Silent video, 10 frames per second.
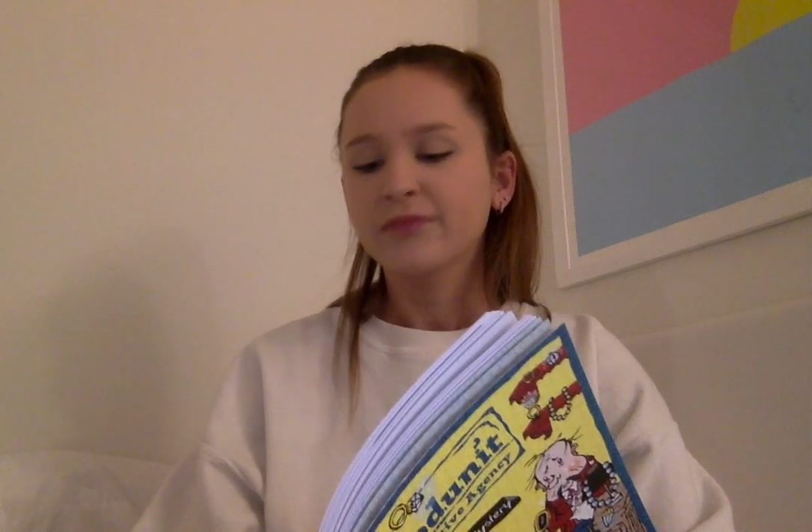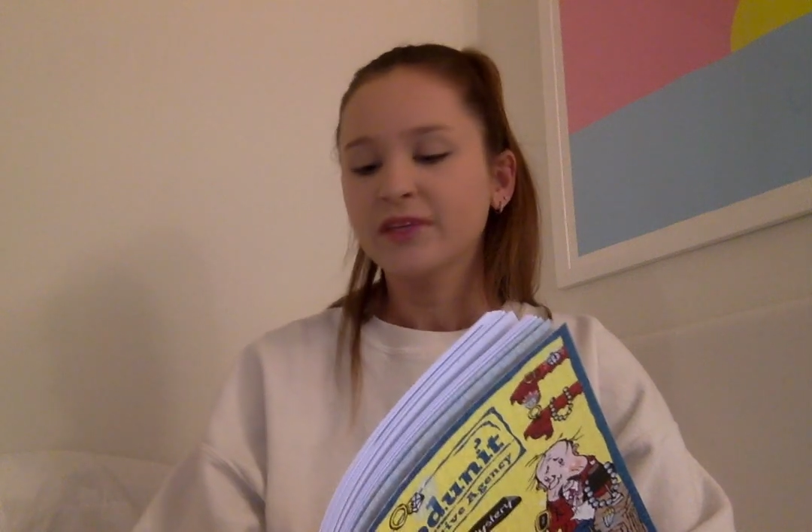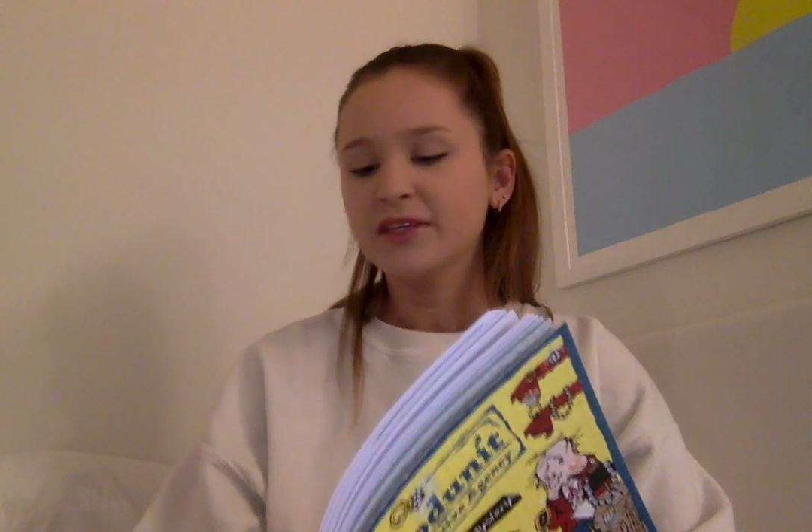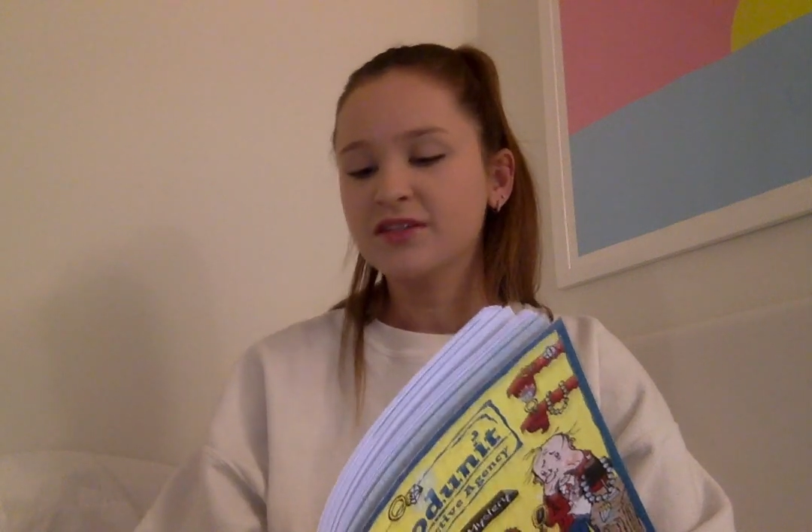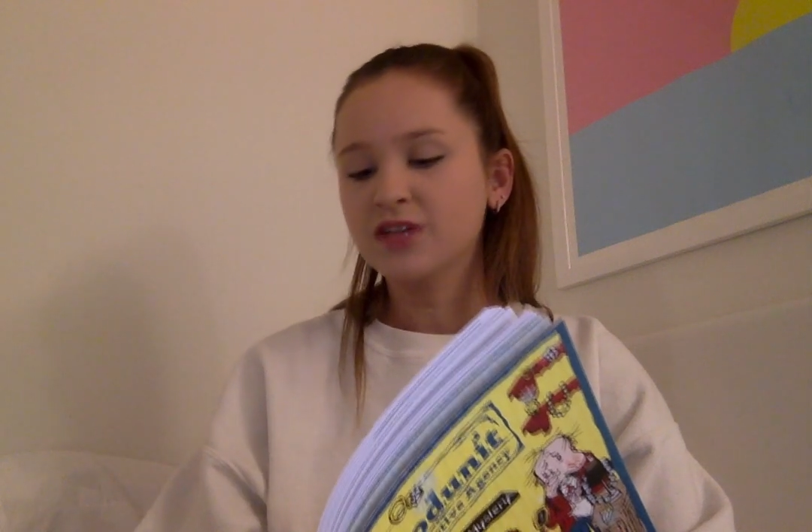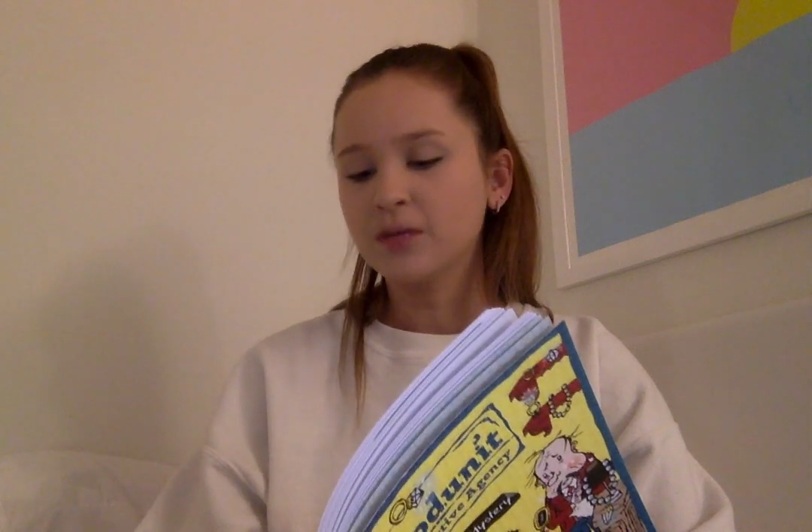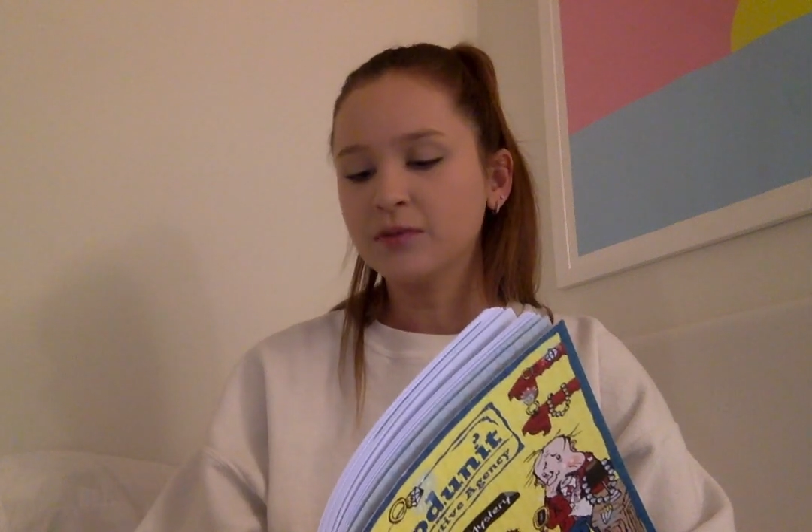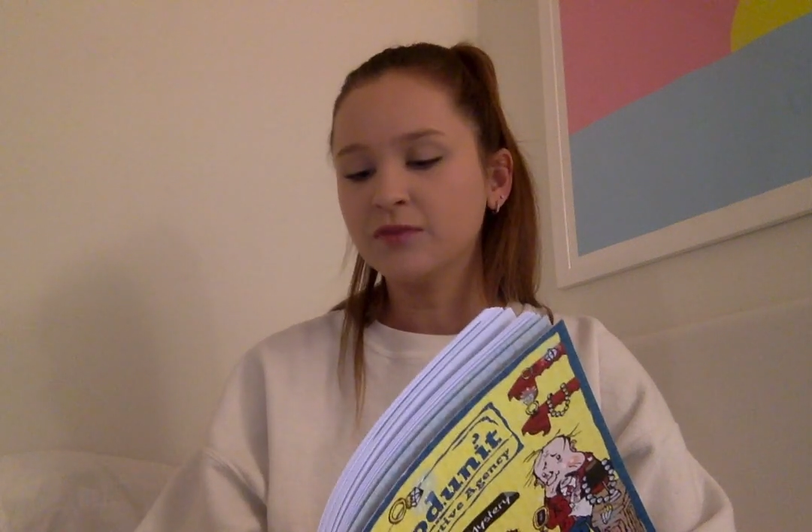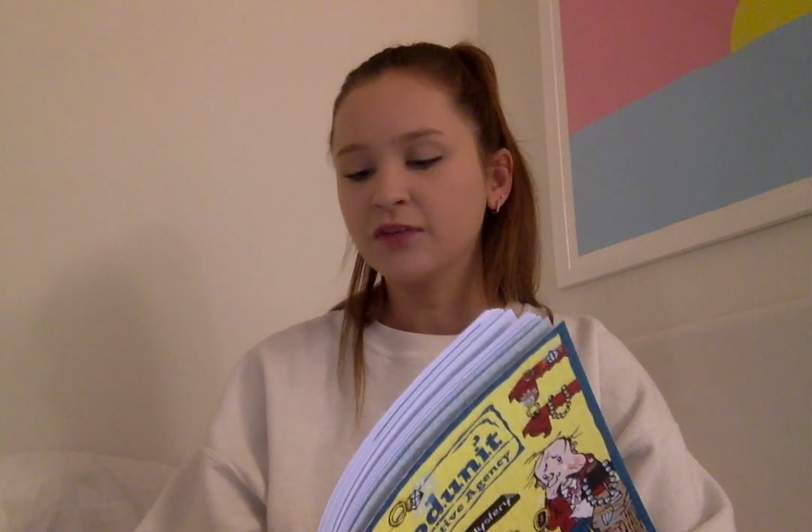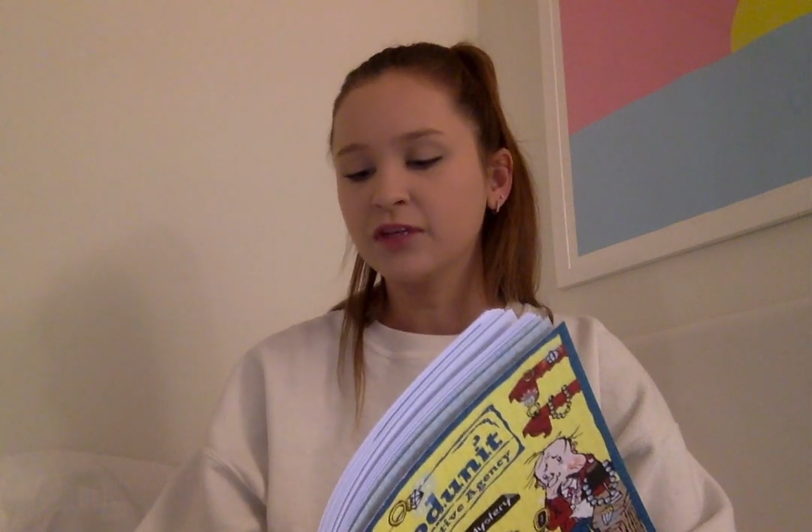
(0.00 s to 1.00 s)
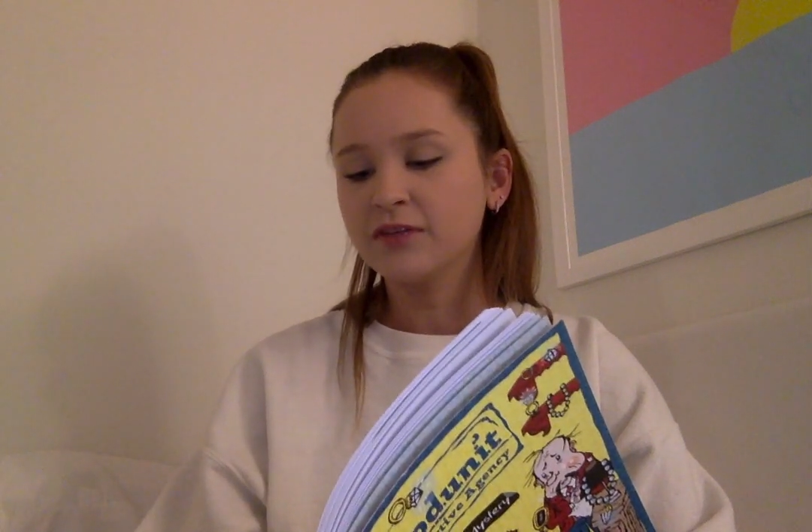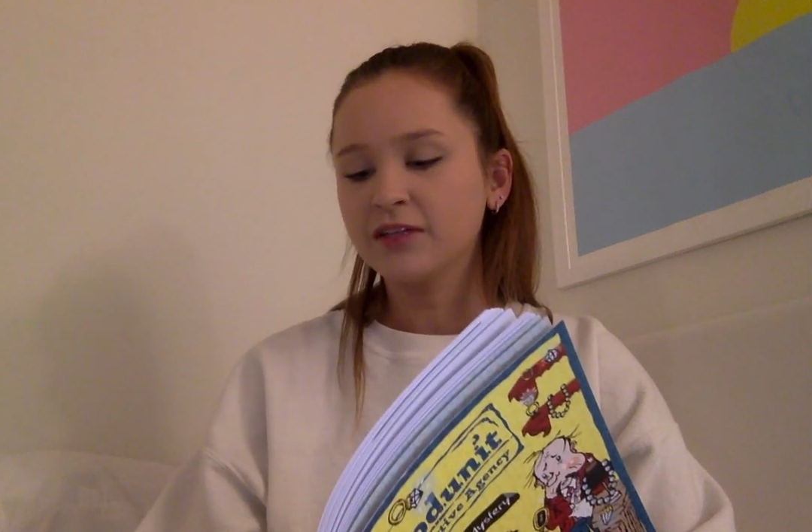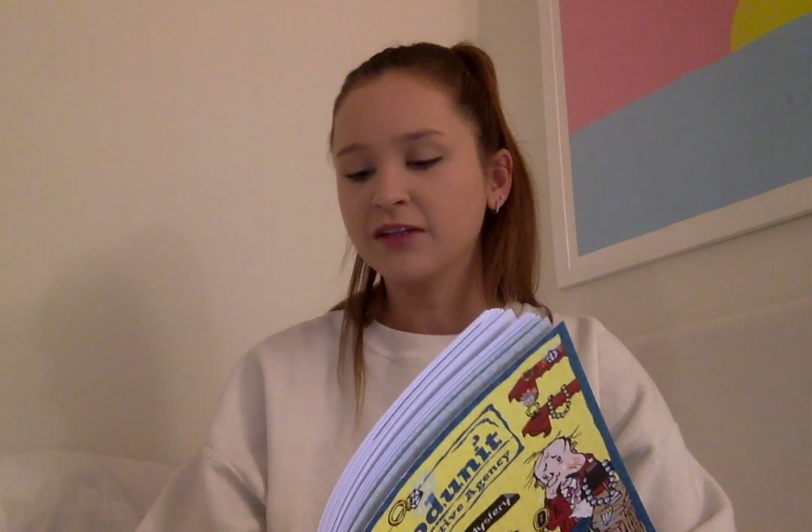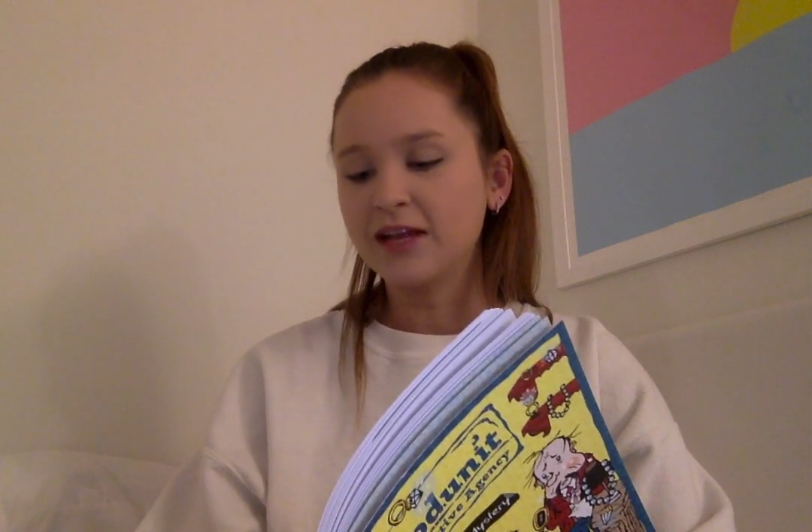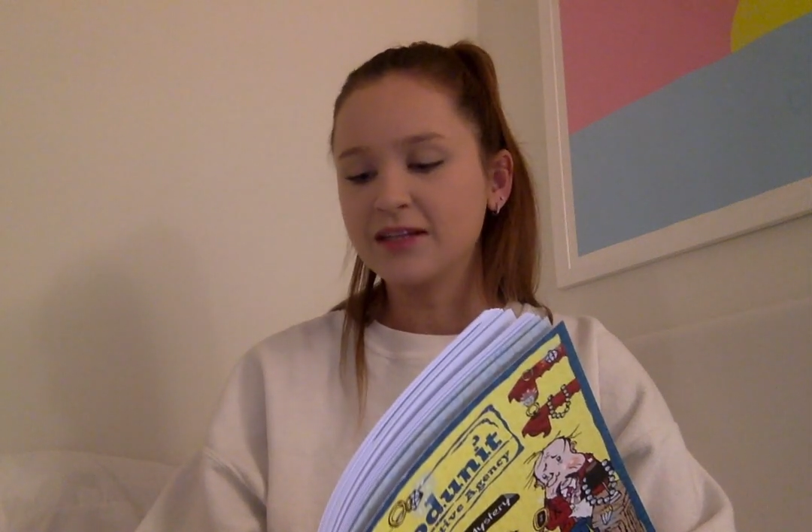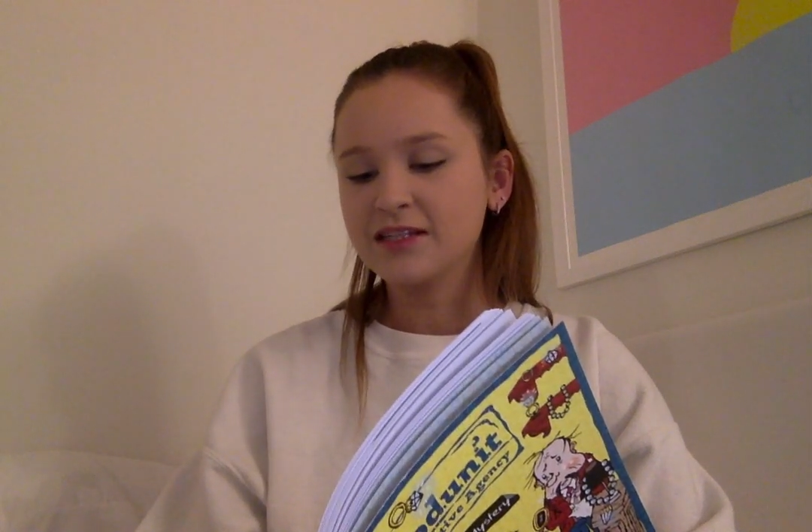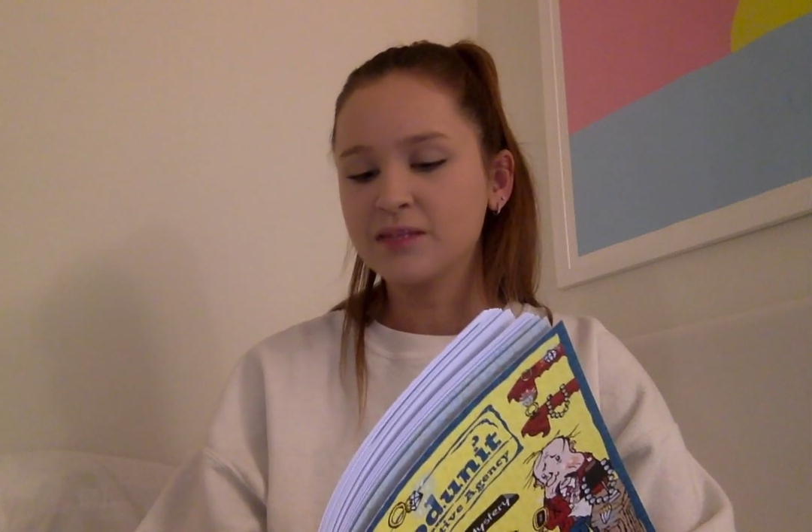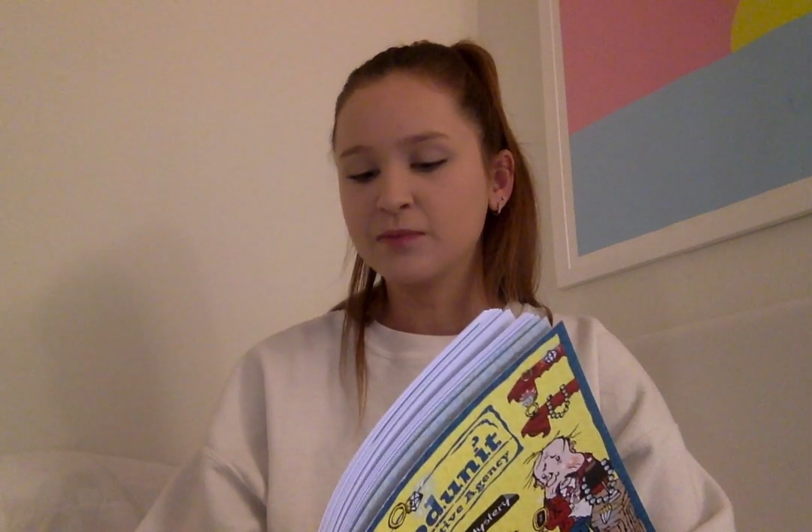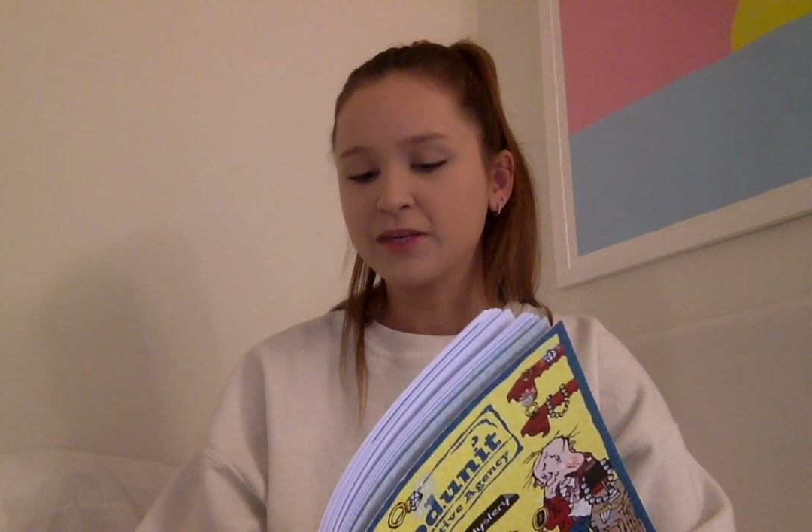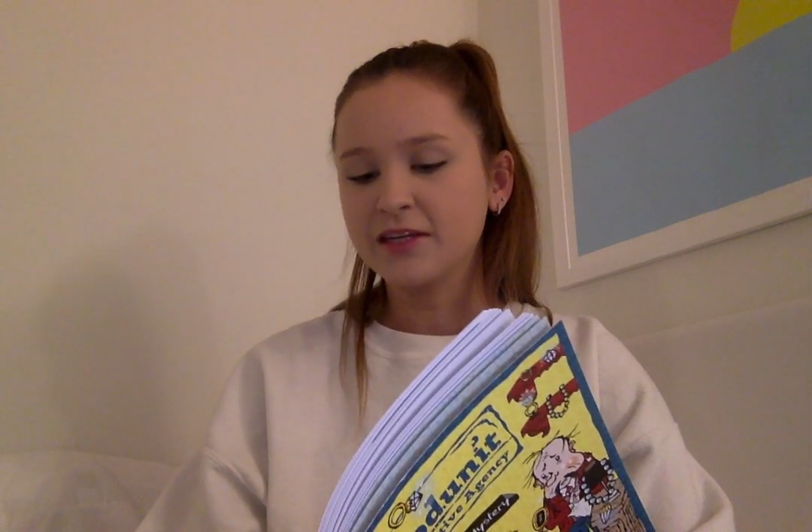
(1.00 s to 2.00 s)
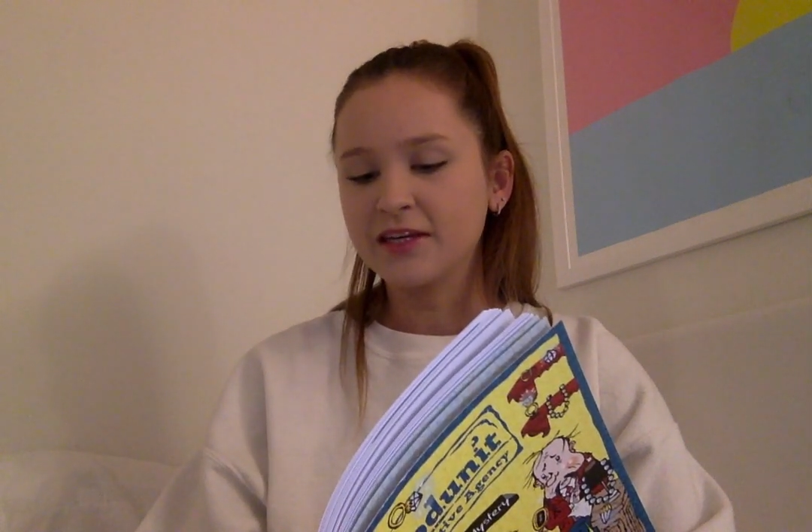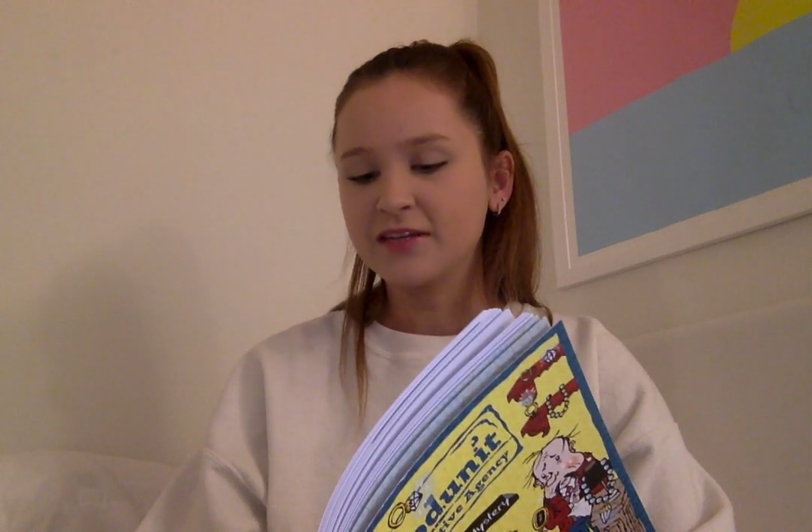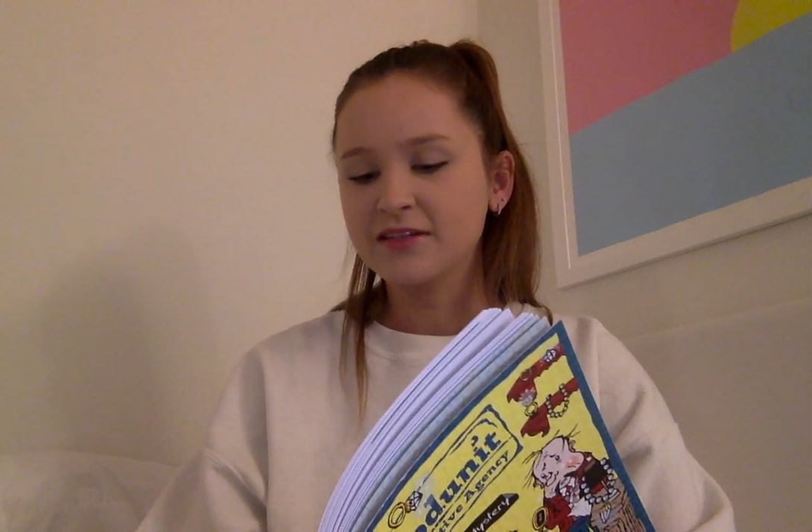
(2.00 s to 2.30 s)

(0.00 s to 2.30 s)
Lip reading: He stopped in front of a glass display case